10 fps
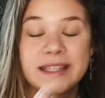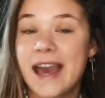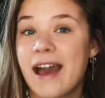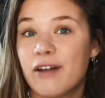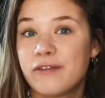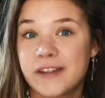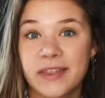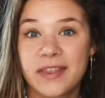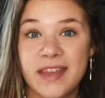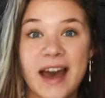yeah, I've
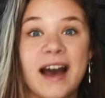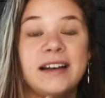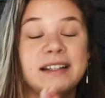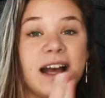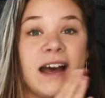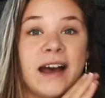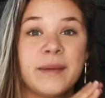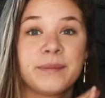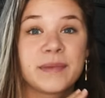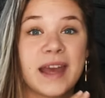done that
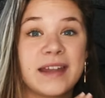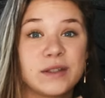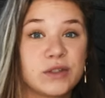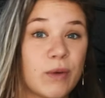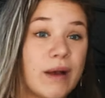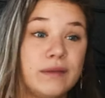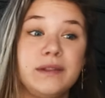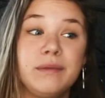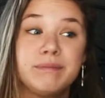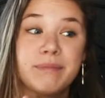and
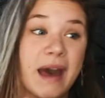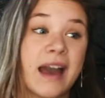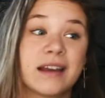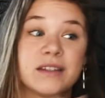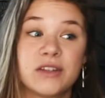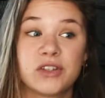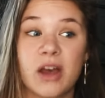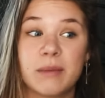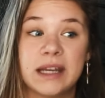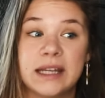traveled back to
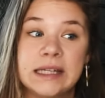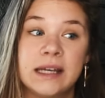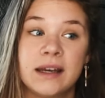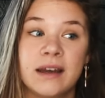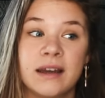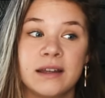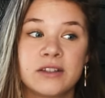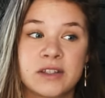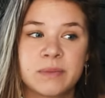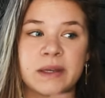Germany
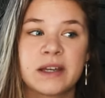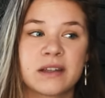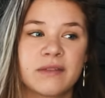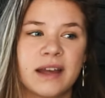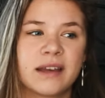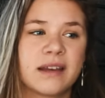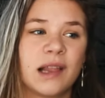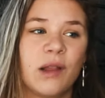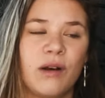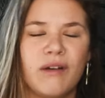just because of like a
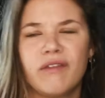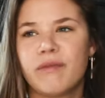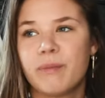lot of